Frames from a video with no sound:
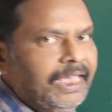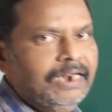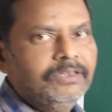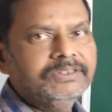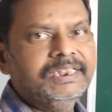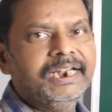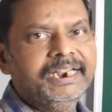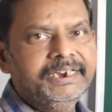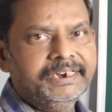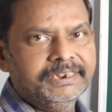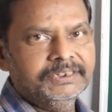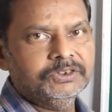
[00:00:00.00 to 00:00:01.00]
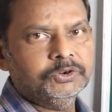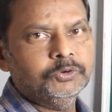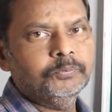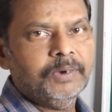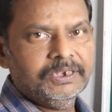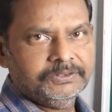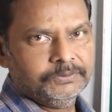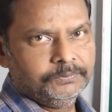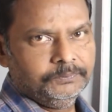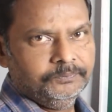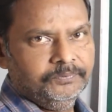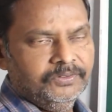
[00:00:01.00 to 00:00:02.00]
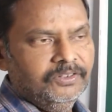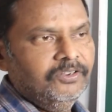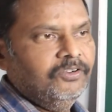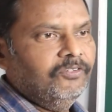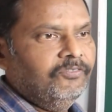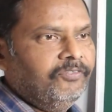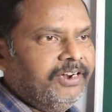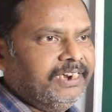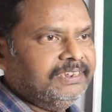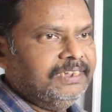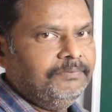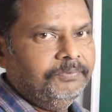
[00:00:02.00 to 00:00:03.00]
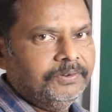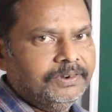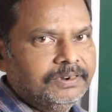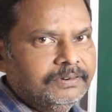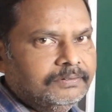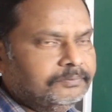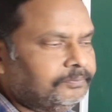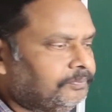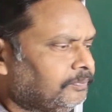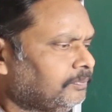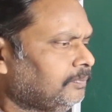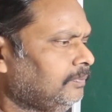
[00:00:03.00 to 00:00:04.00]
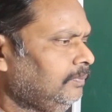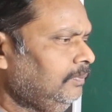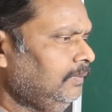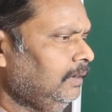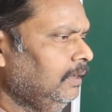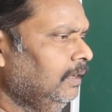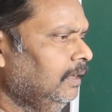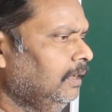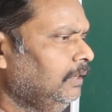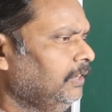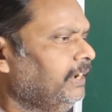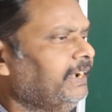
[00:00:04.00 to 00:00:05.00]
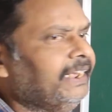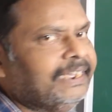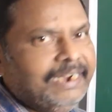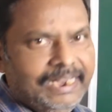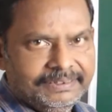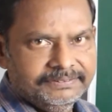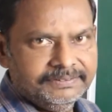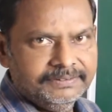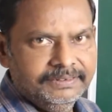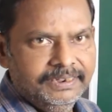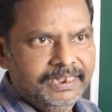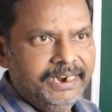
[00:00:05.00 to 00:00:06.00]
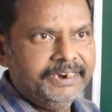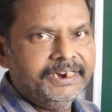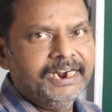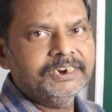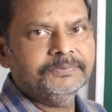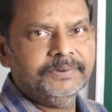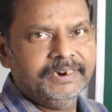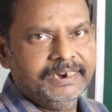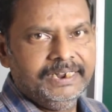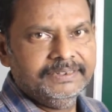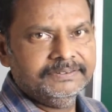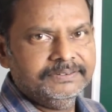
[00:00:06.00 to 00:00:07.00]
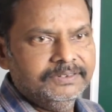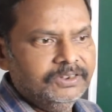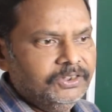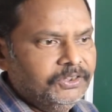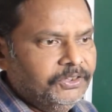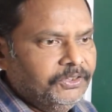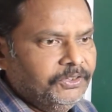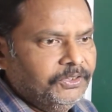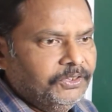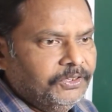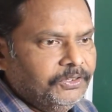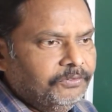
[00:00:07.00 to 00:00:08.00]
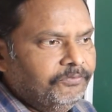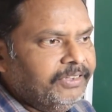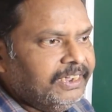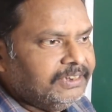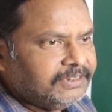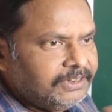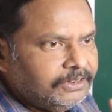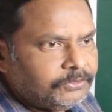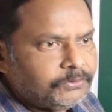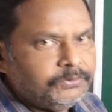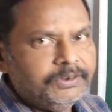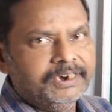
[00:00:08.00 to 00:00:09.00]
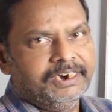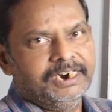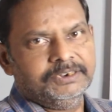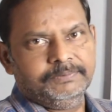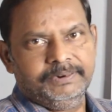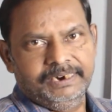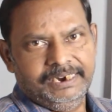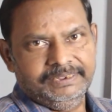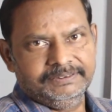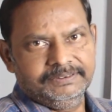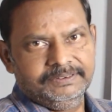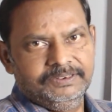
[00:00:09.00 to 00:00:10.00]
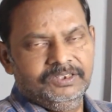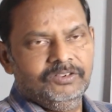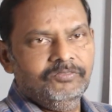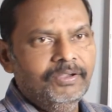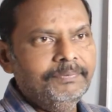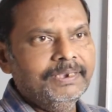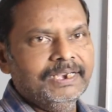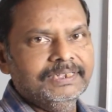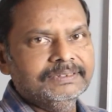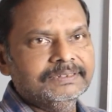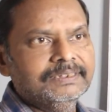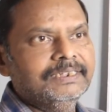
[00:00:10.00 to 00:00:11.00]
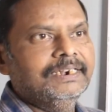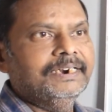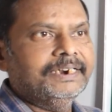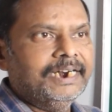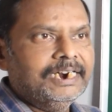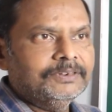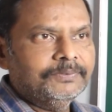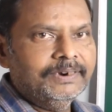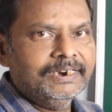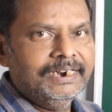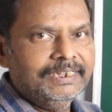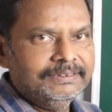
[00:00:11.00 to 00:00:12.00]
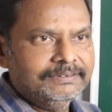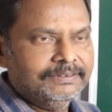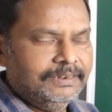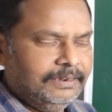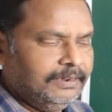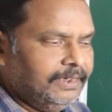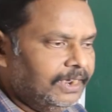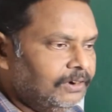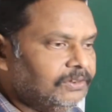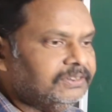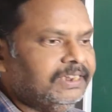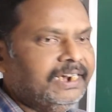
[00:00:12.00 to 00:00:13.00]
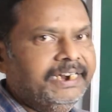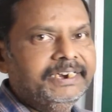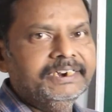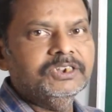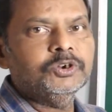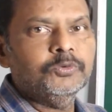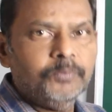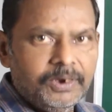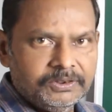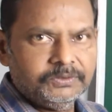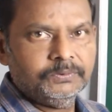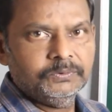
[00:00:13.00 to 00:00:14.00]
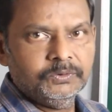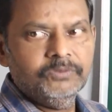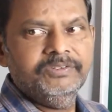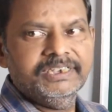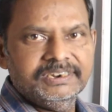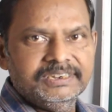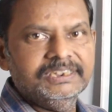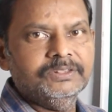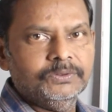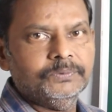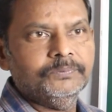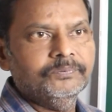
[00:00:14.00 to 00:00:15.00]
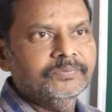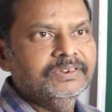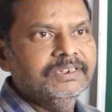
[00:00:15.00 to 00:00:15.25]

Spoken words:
allows the light rays to pass through. For example, you can take glass, a transparent glass. We can see through the transparent glass. Why? Because transparent glass allows the light rays to pass through, so we can see through.